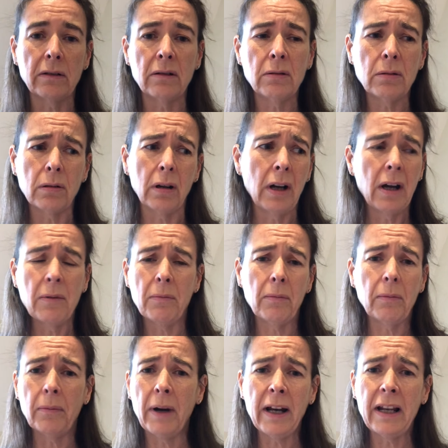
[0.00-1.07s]
Oh,
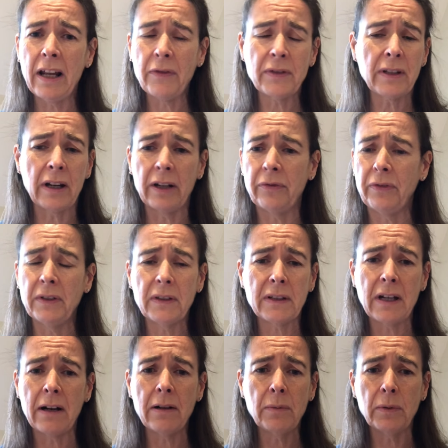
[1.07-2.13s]
my left side feels
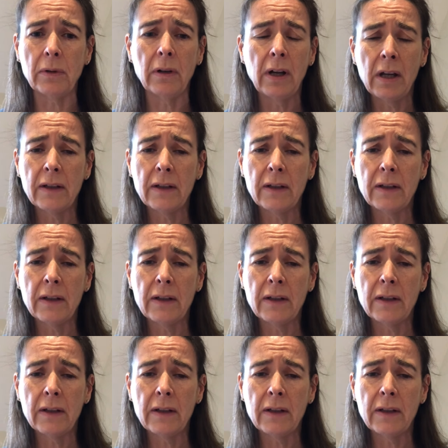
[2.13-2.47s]
terrible.